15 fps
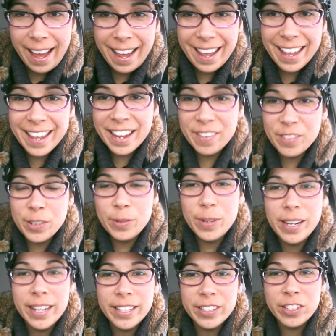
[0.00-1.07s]
Hey
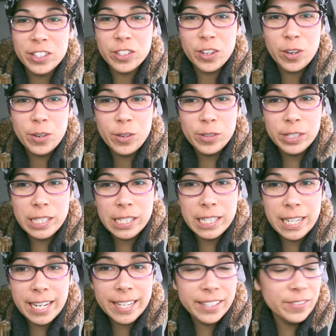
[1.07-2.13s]
everyone, so
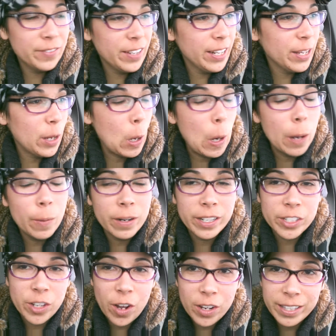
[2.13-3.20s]
today's video I
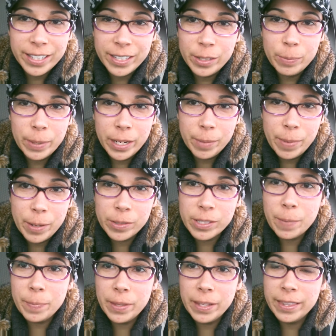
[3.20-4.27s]
want to talk a little bit about
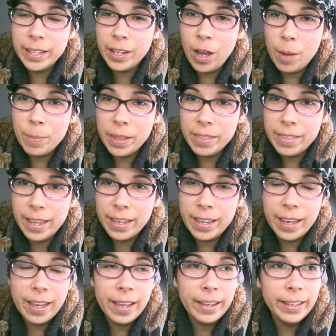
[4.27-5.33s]
something that got me
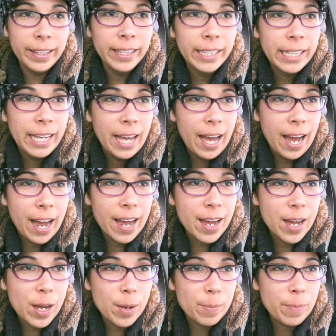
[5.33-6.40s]
thinking
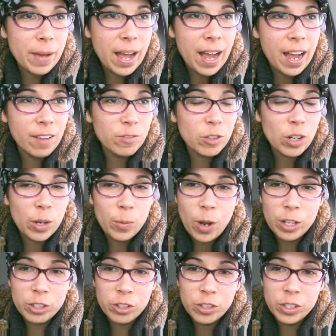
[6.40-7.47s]
after I
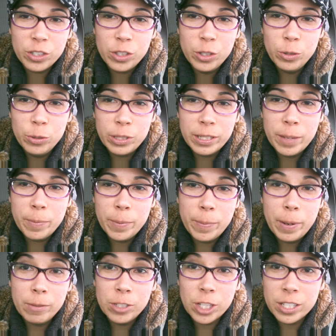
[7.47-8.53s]
watched this news clip
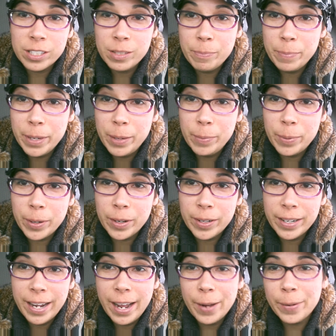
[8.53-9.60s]
about Justin Bieber
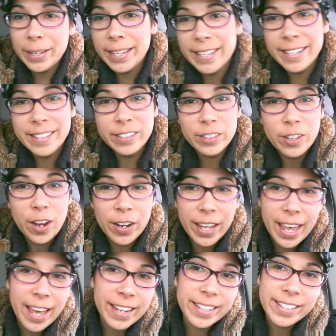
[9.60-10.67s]
and how he's gone
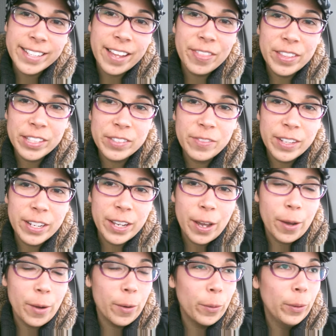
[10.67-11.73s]
ahead and done this
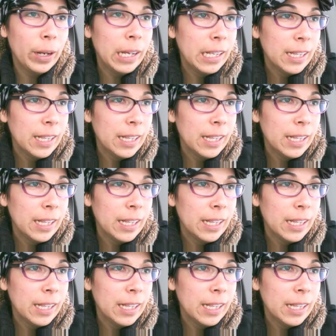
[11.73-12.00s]
video